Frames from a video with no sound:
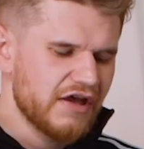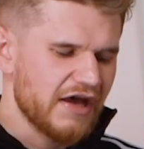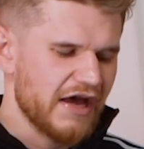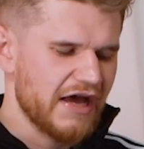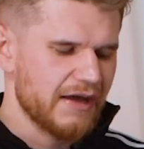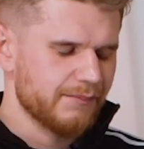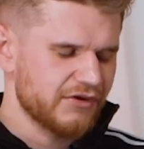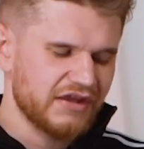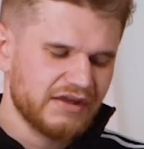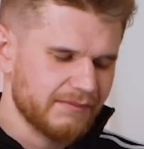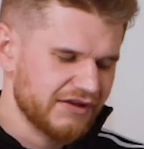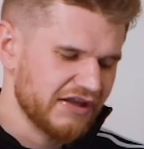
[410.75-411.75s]
You
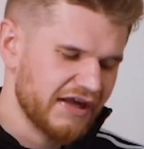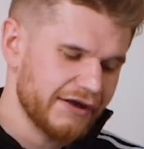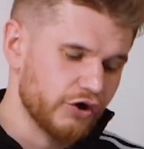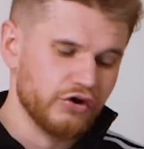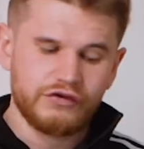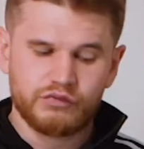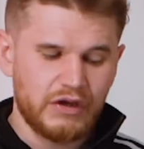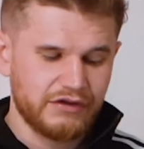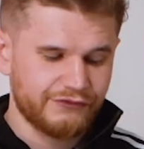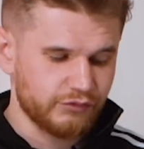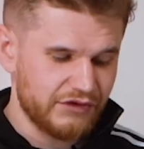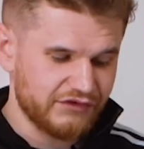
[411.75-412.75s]
think Man United could as well
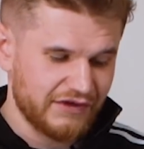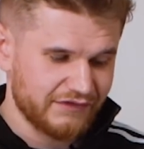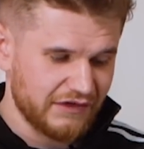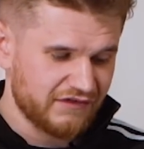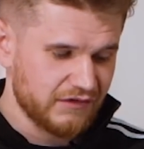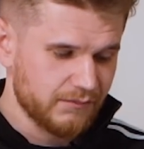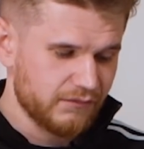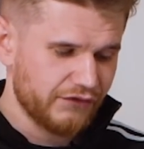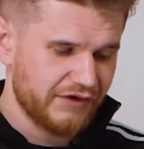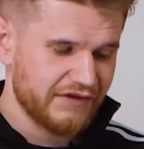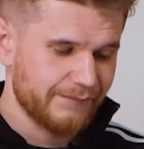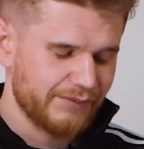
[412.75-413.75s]
switch their systems. For
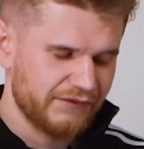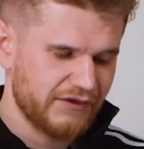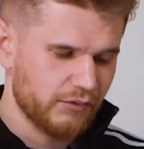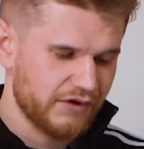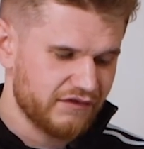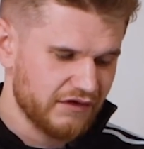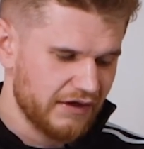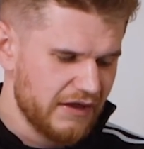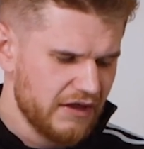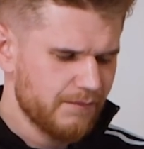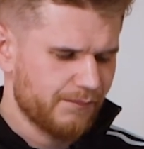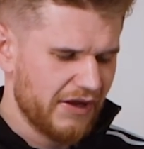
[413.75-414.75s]
example, if they wanted to
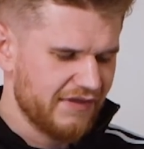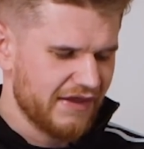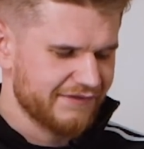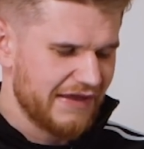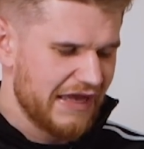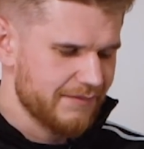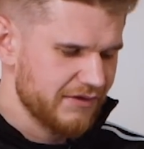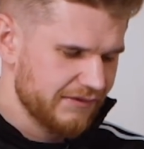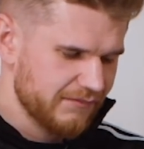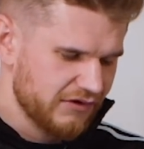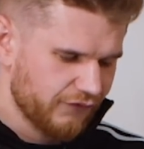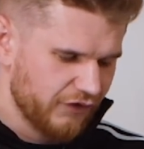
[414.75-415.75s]
play that diamond
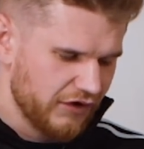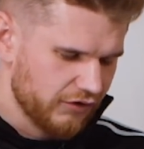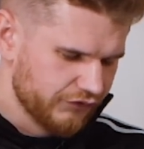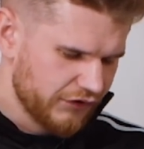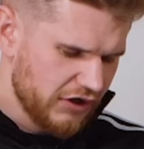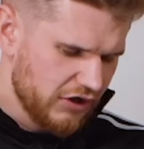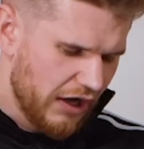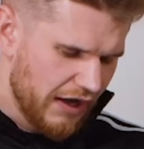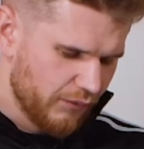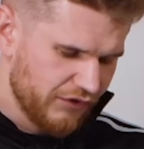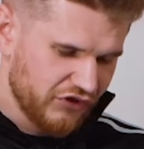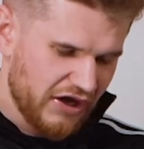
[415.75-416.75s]
in midfield
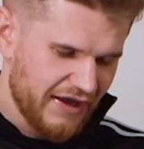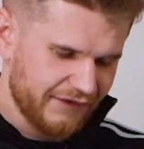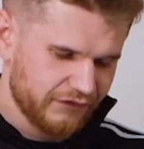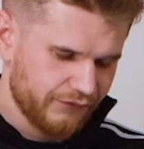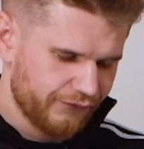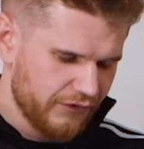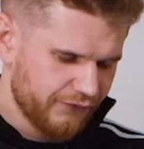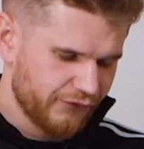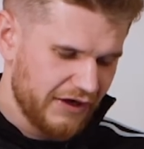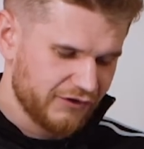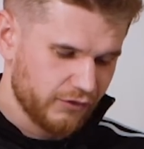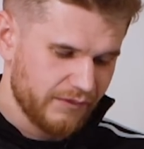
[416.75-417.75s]
with the likes of
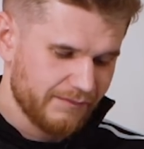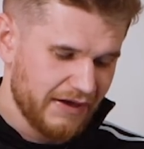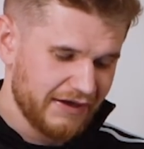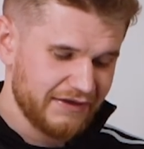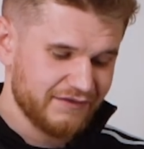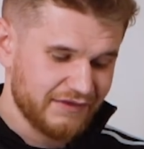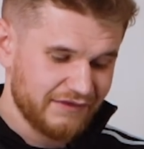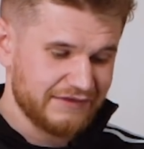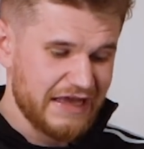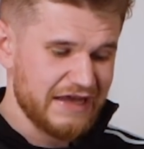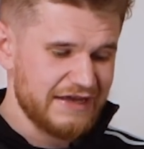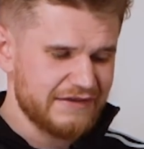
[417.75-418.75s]
Fred coming back into the
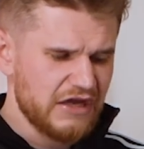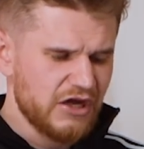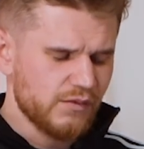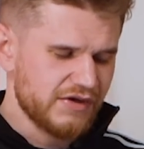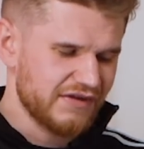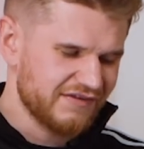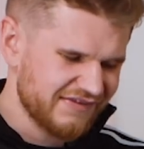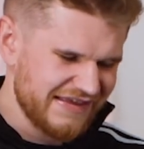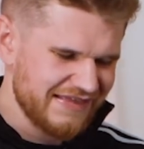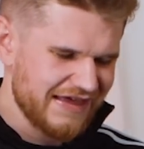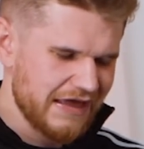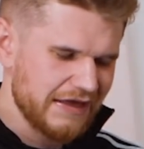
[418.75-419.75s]
side, we could
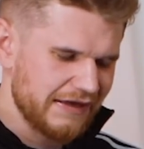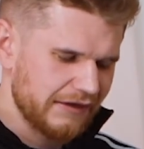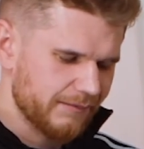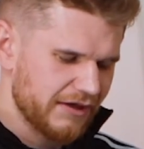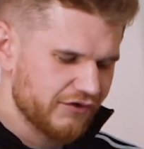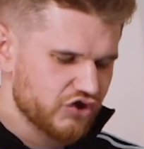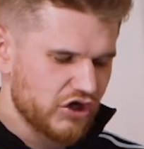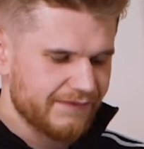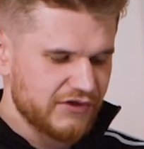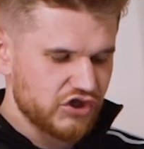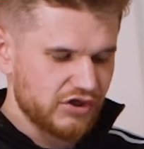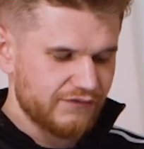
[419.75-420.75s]
see that and a little bit of
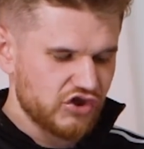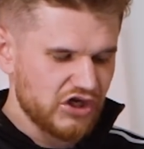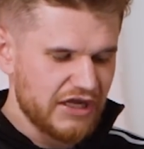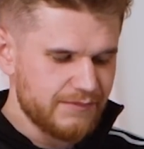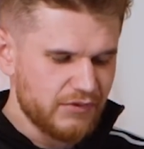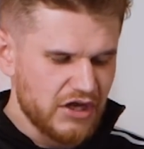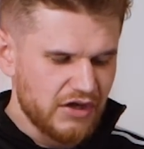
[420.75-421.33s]
transition of shape.